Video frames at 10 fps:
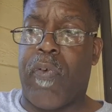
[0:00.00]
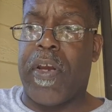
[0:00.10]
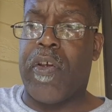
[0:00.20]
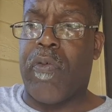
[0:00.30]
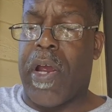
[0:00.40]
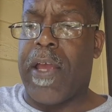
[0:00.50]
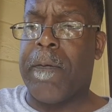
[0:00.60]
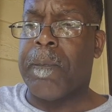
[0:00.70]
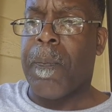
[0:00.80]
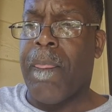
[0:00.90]
Freddie
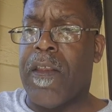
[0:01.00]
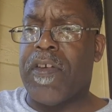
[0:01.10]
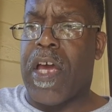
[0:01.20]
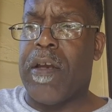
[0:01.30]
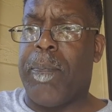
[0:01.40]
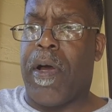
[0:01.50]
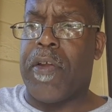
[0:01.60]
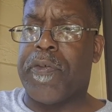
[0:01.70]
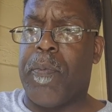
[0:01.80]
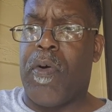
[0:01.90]
Gray down in
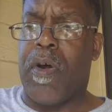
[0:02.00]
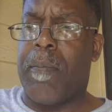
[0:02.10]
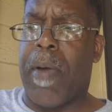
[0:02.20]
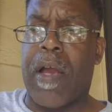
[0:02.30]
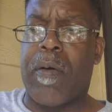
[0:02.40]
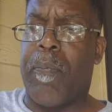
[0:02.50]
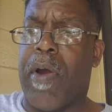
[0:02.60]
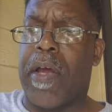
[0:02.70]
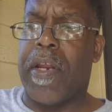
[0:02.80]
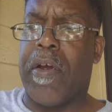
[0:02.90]
Baltimore, Michael
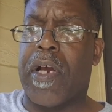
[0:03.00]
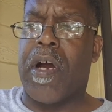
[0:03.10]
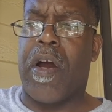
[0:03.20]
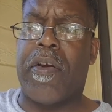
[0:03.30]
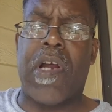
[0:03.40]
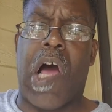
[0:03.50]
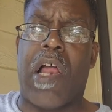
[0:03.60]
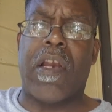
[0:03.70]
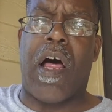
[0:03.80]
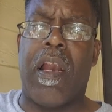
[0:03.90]
Brown, Eric Gardner,
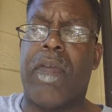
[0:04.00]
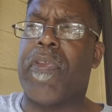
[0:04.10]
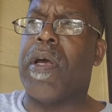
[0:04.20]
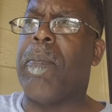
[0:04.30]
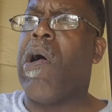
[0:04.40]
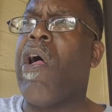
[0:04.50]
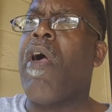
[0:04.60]
all of them.